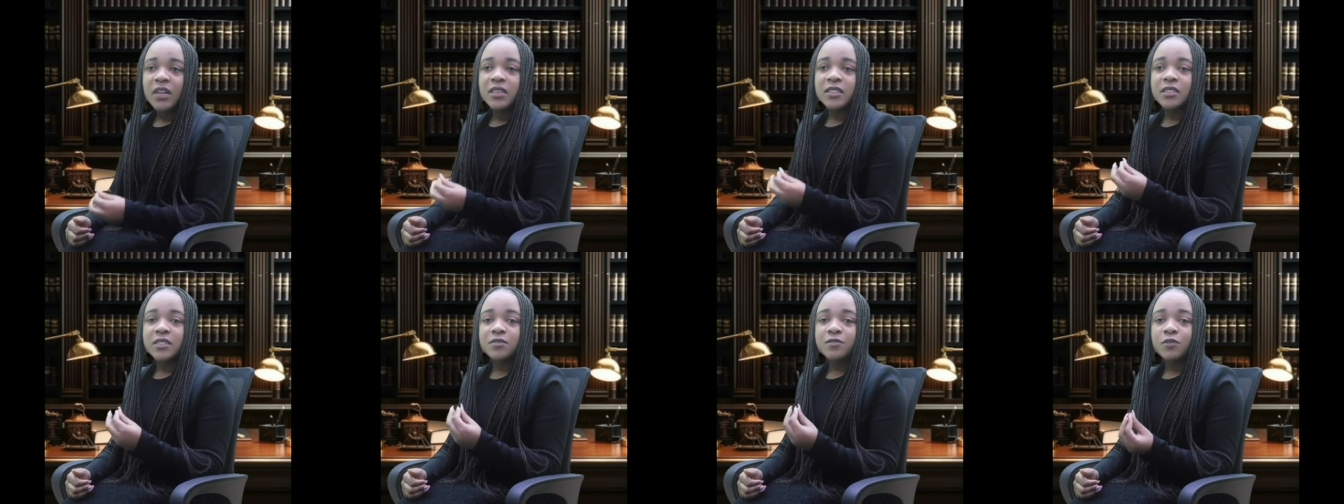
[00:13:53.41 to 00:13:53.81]

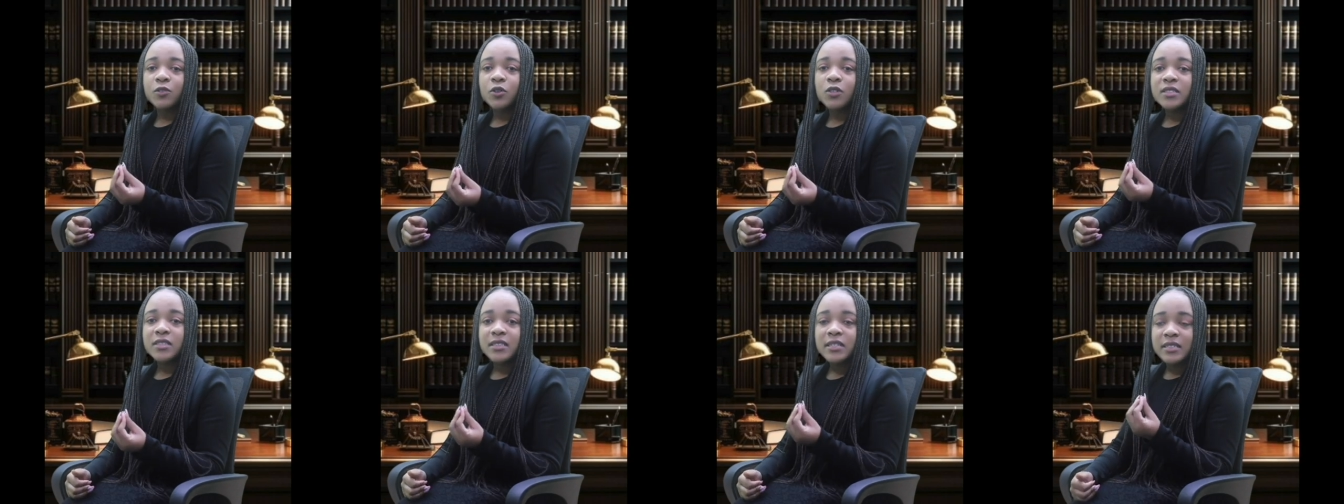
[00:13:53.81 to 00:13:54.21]

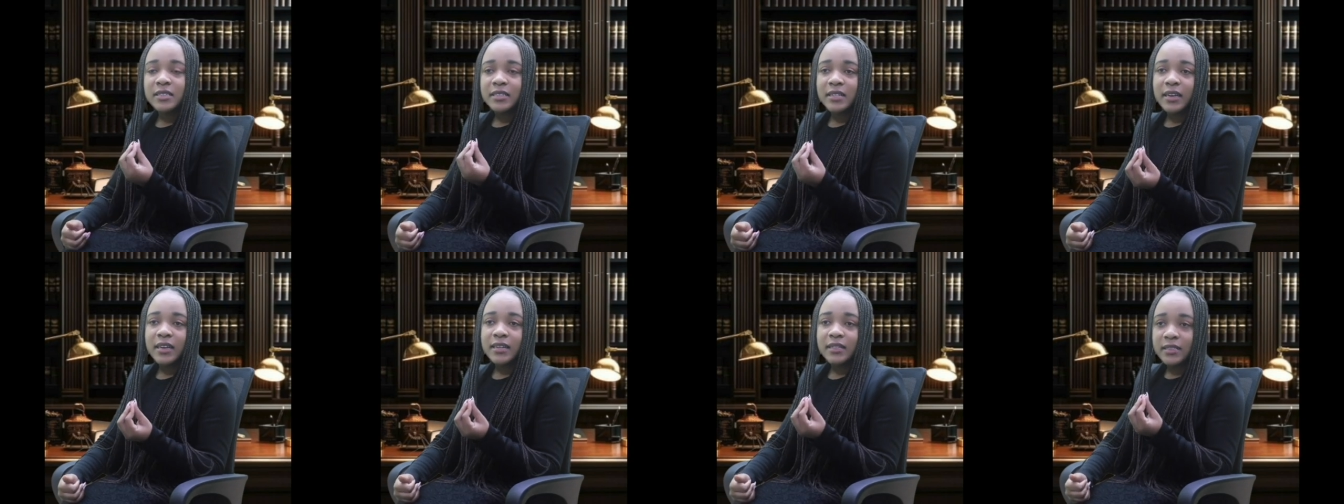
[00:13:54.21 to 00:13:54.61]
Divorce
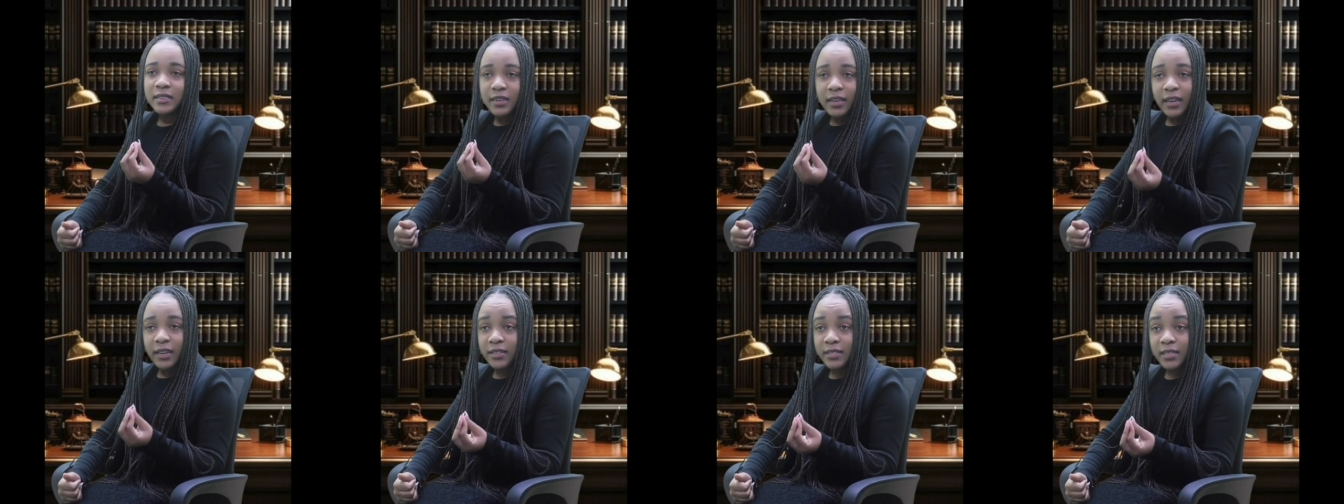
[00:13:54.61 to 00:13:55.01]
is
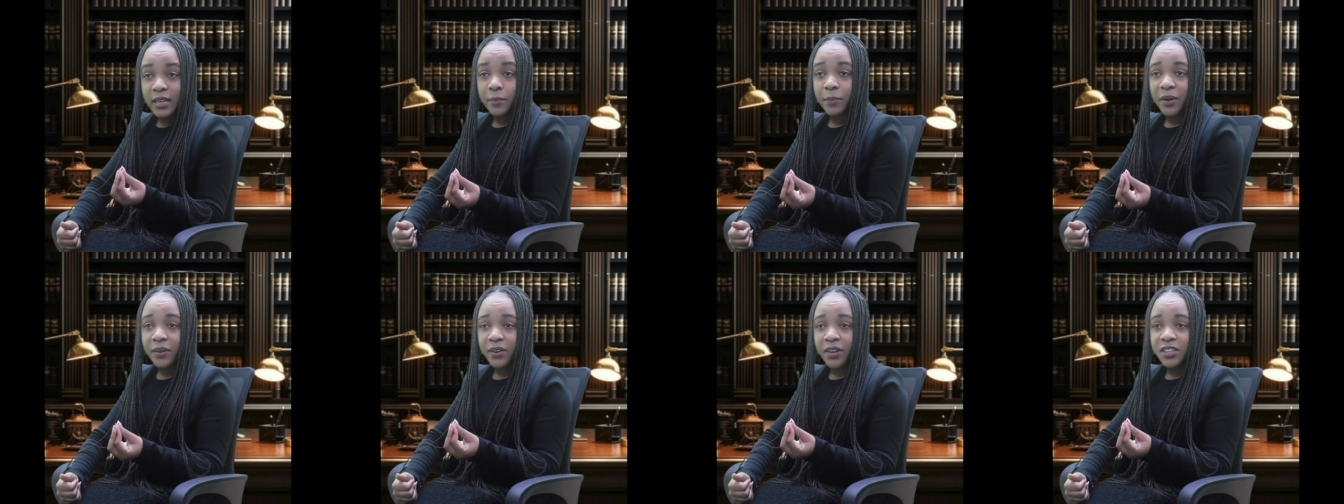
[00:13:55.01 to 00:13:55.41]

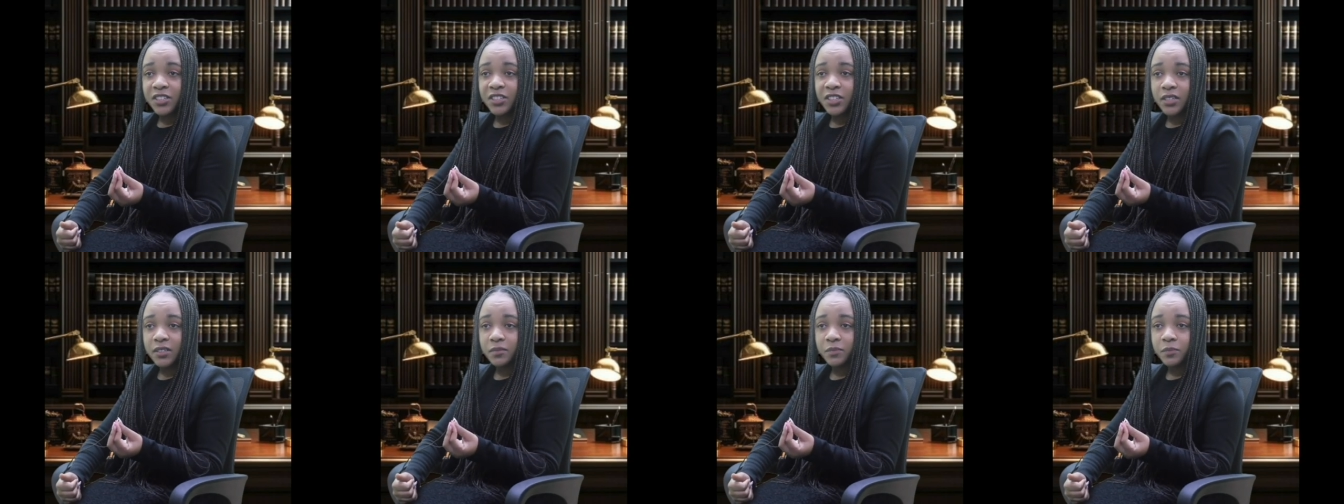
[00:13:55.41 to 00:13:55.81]

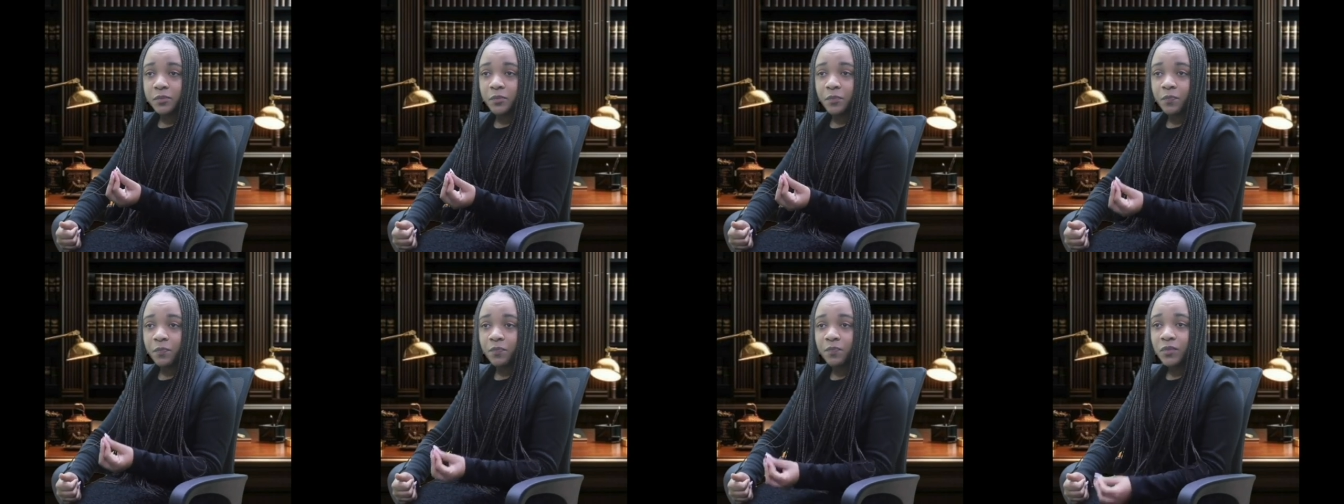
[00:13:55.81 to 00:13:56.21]
separation,
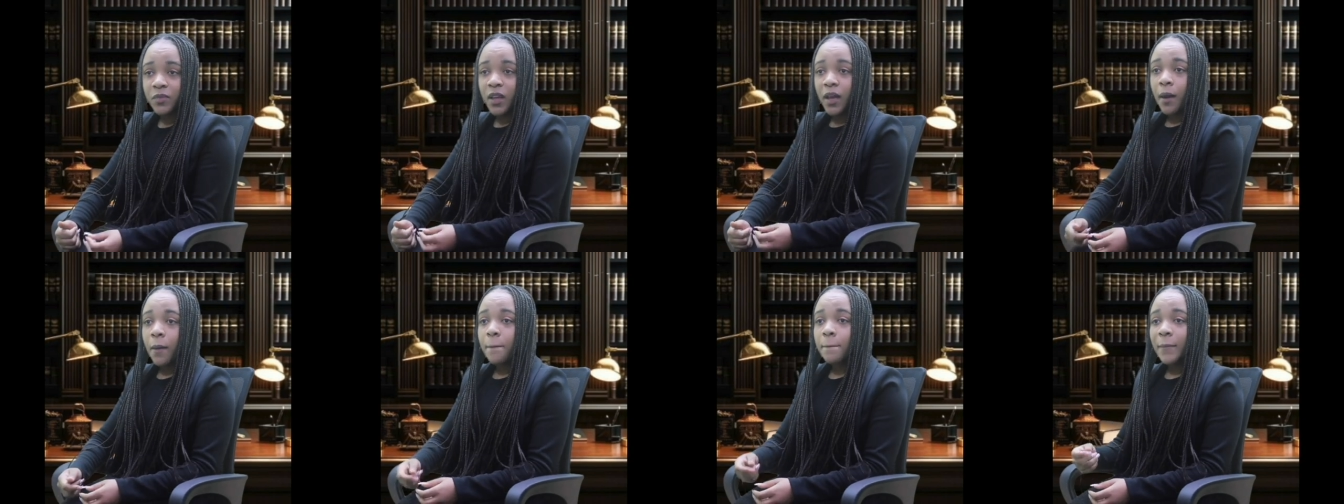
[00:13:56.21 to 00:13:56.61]

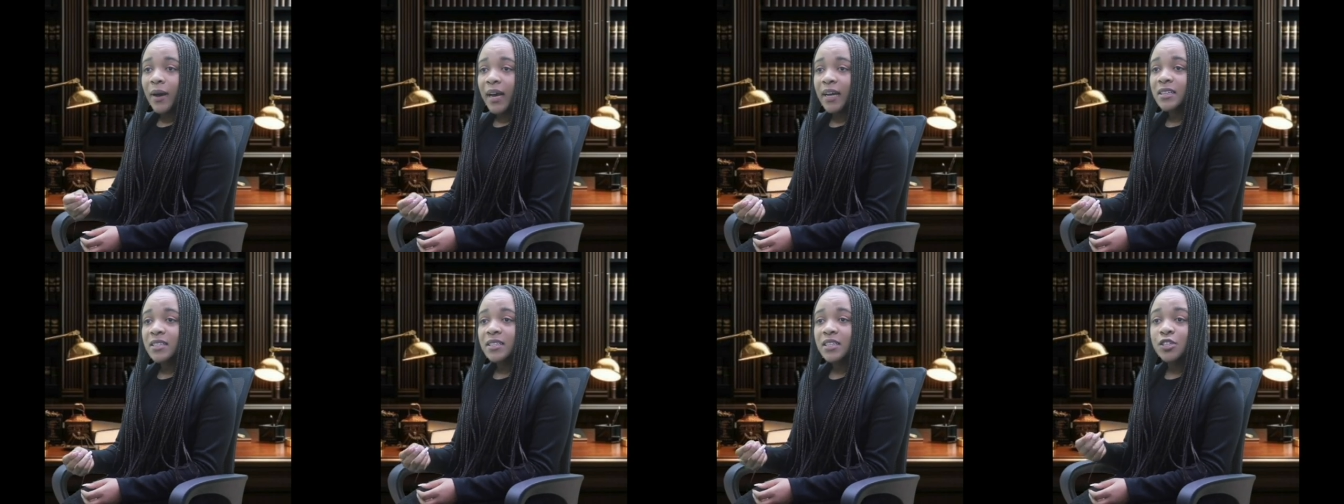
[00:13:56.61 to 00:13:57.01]

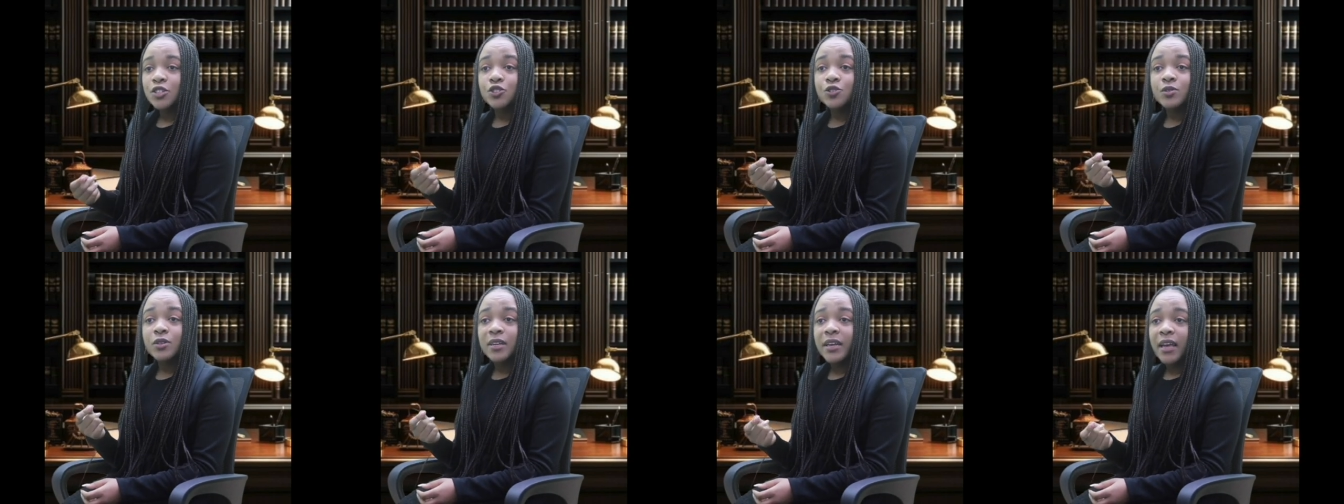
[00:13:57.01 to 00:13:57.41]
but it
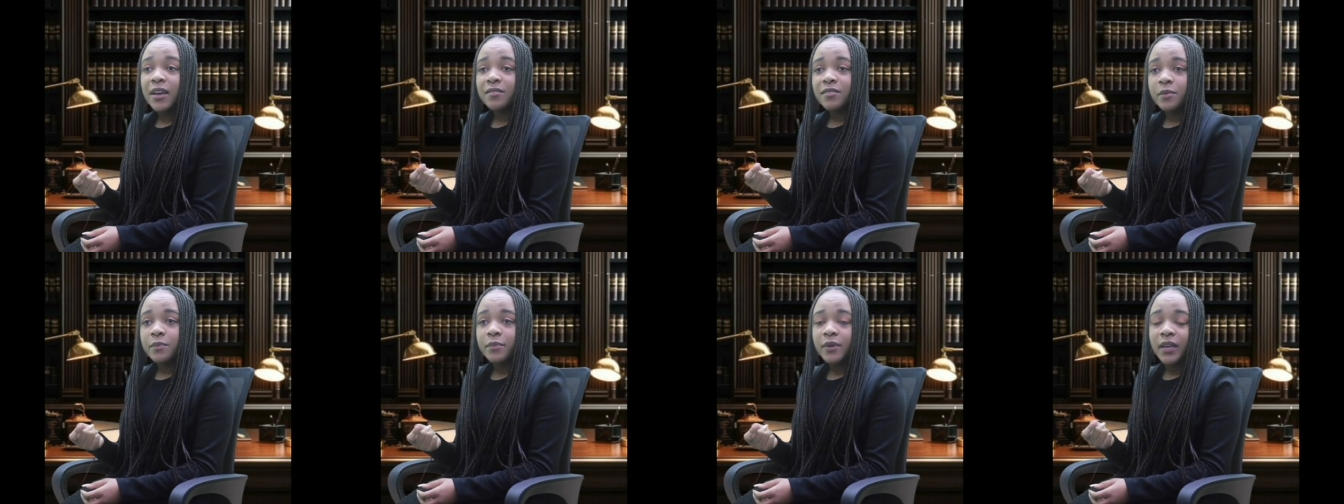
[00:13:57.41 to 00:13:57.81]
should
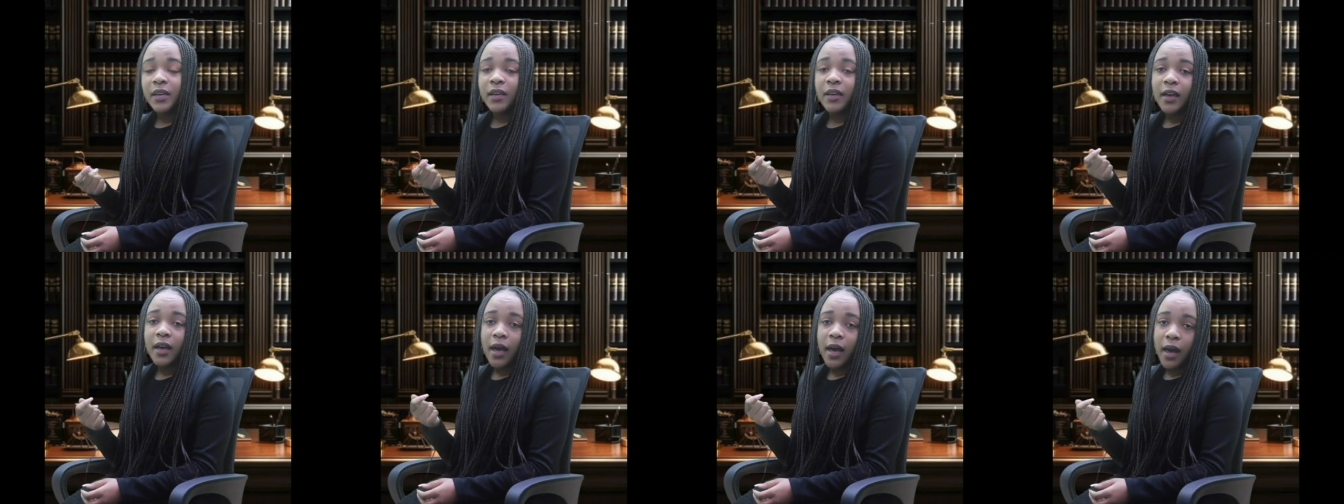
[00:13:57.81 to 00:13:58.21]
never be
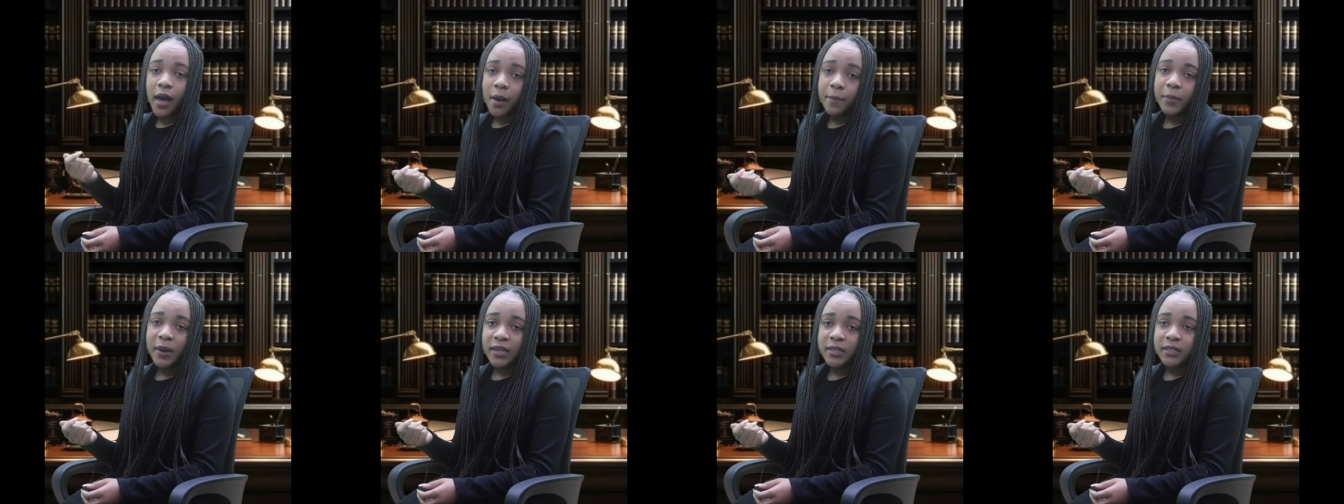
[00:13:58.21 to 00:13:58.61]

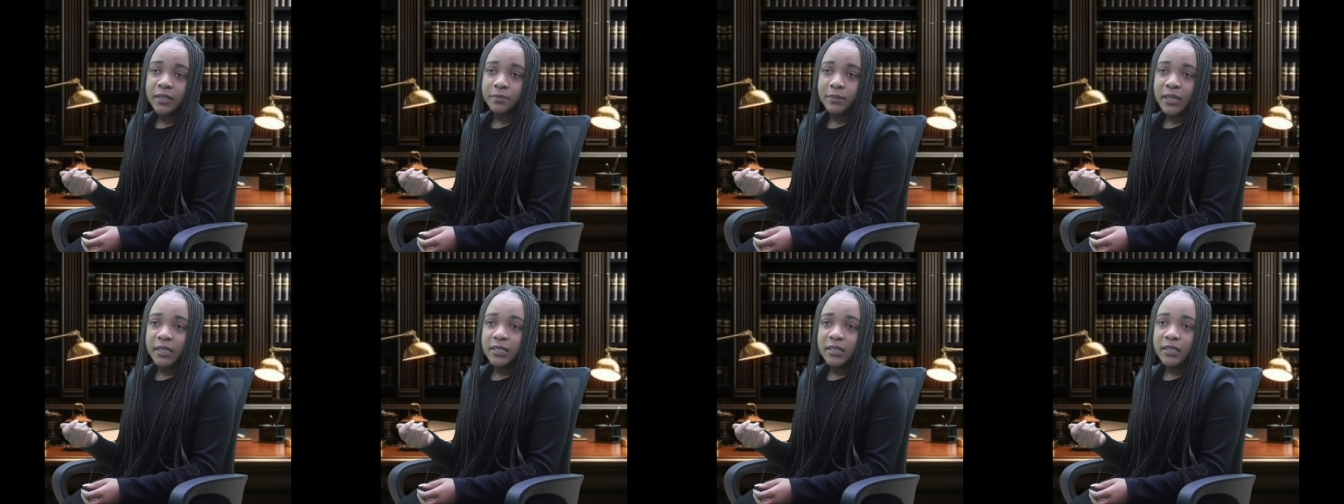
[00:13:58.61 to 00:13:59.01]

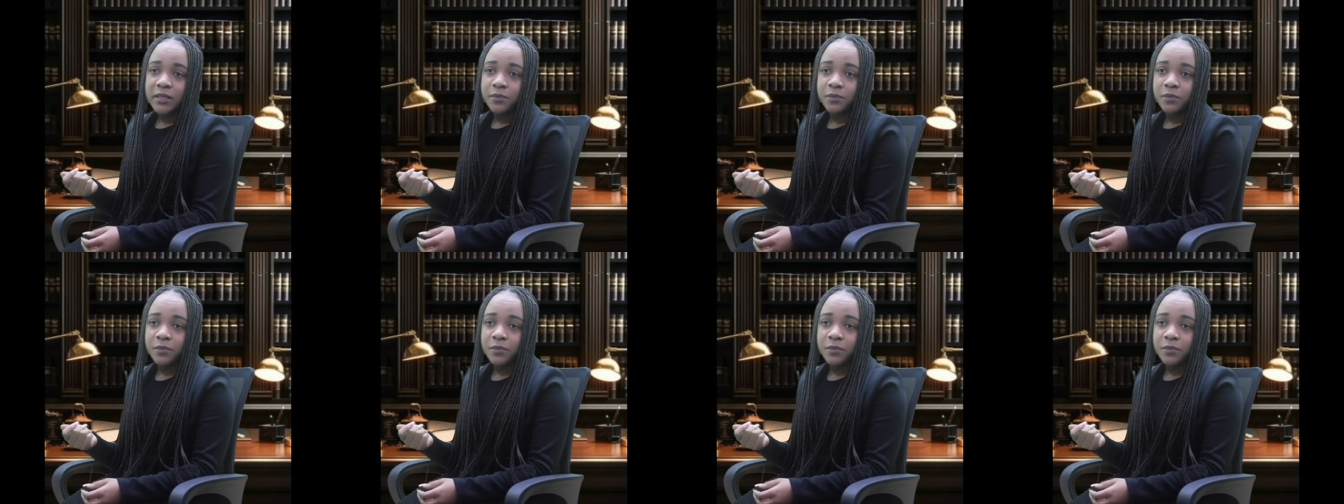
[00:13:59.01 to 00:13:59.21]
abandonment.